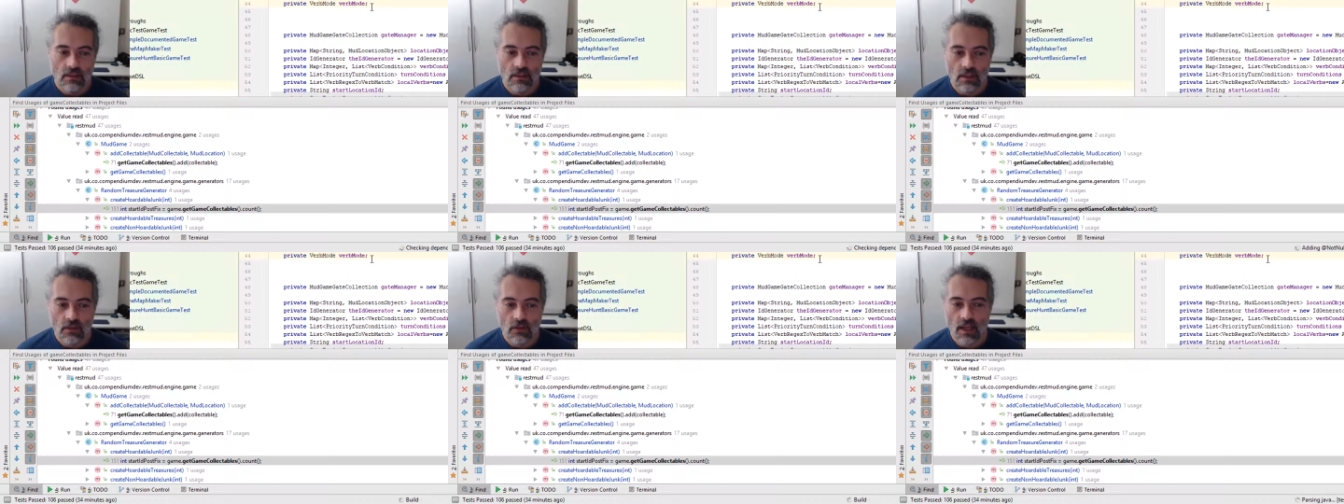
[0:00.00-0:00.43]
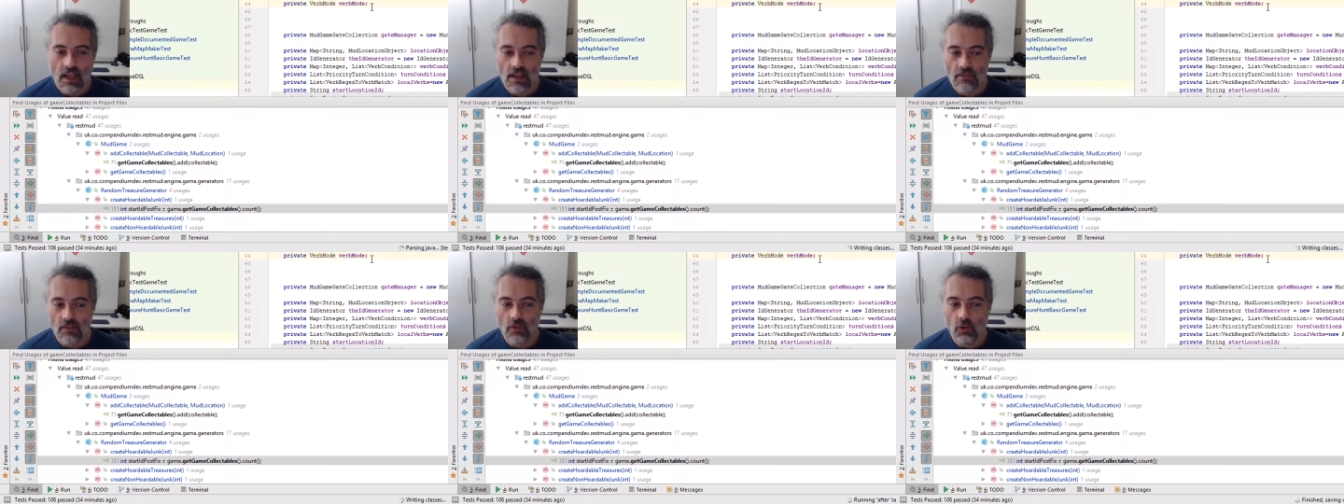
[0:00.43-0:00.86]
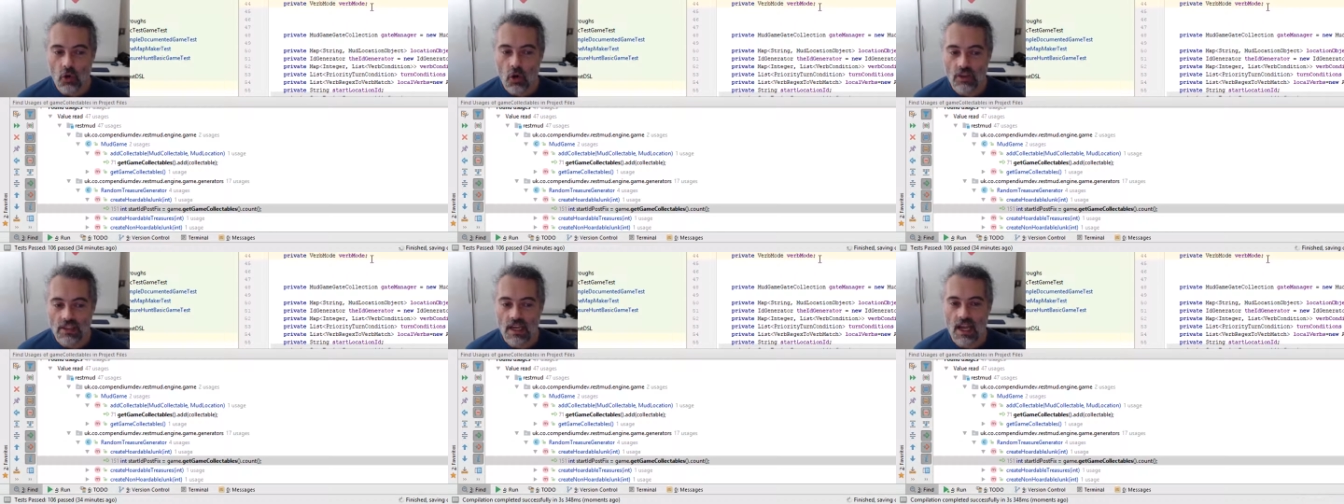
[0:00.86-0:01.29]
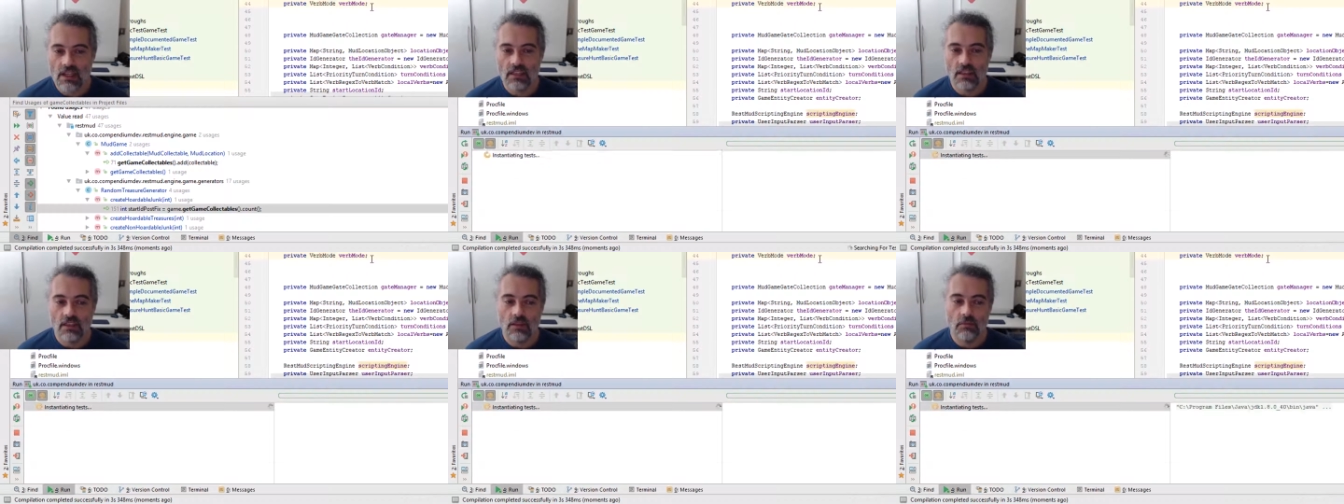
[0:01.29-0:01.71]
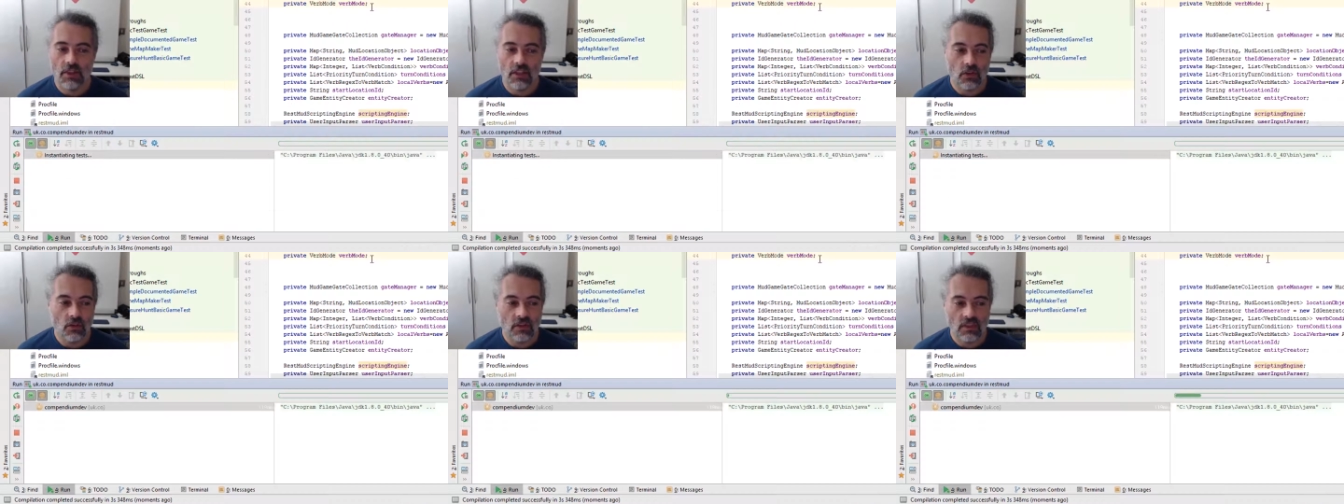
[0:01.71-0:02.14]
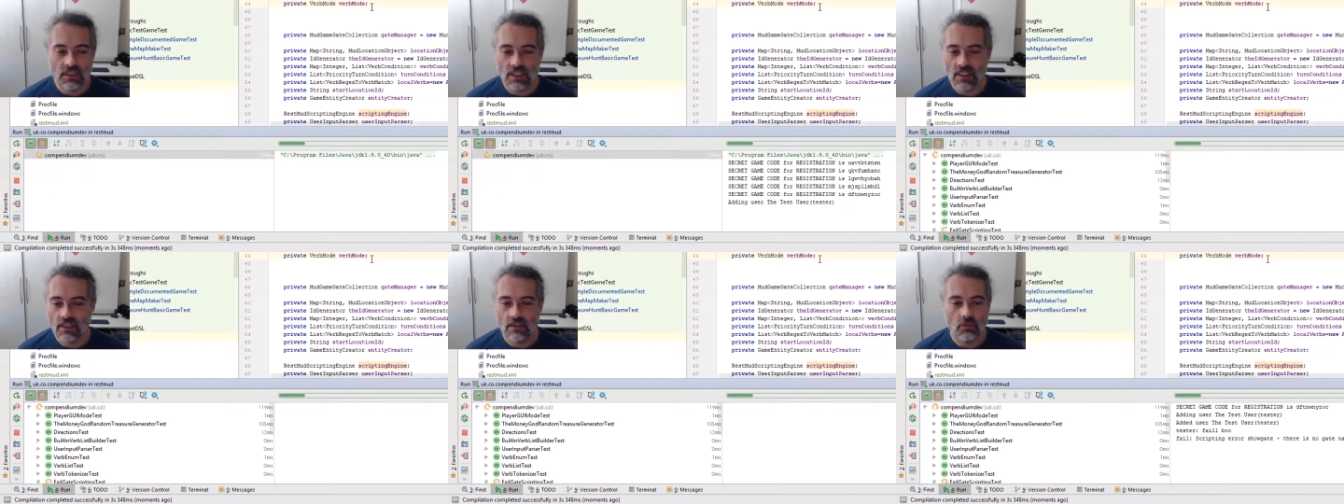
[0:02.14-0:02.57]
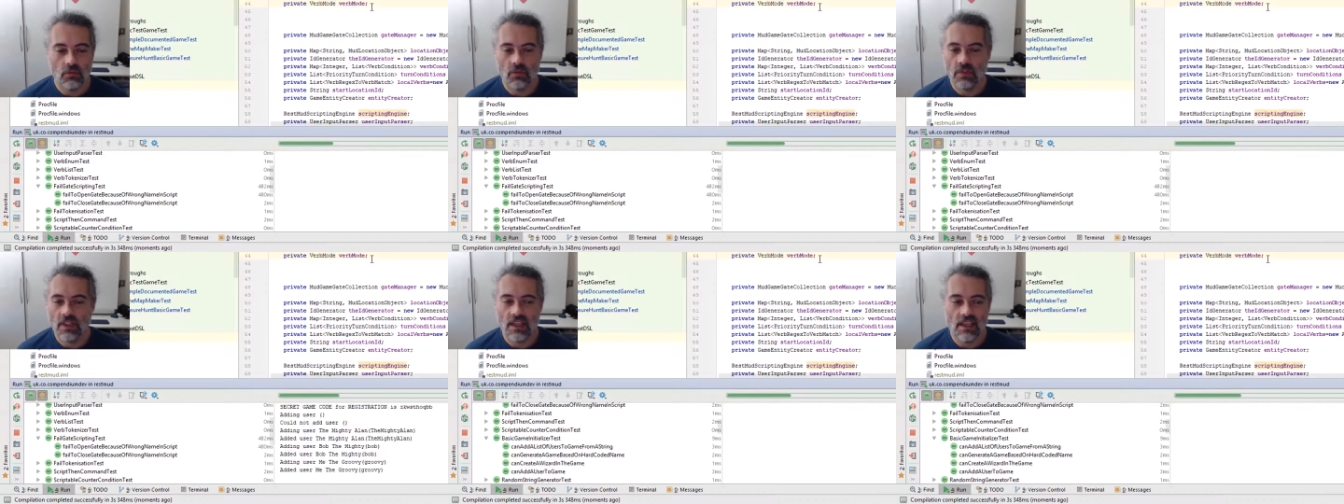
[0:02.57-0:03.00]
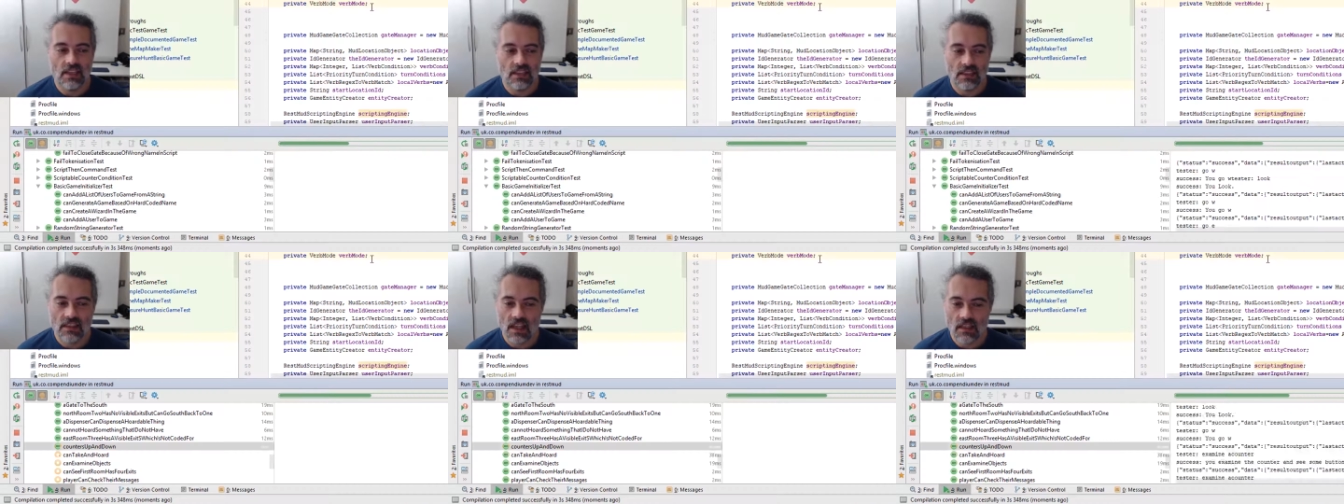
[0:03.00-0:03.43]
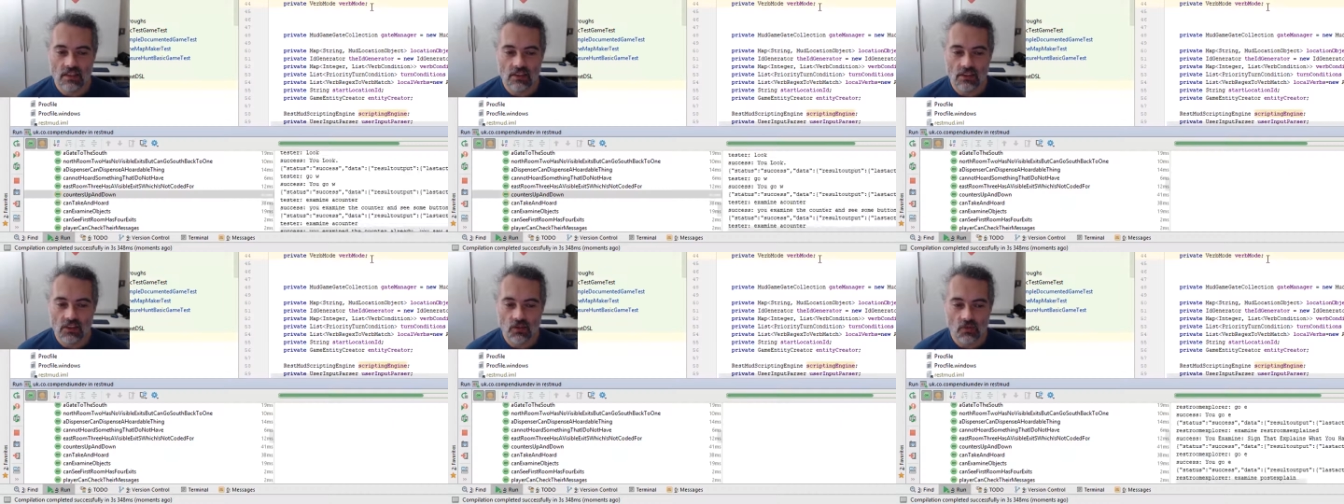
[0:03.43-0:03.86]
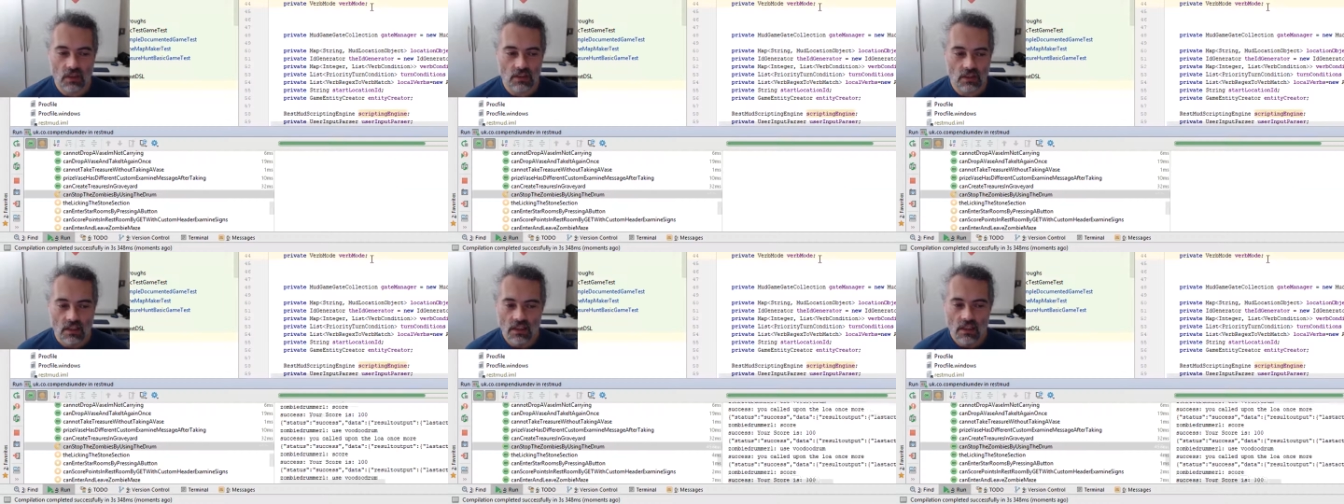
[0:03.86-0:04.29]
Now I have a lot of tests here, but they only take what eight seconds to run,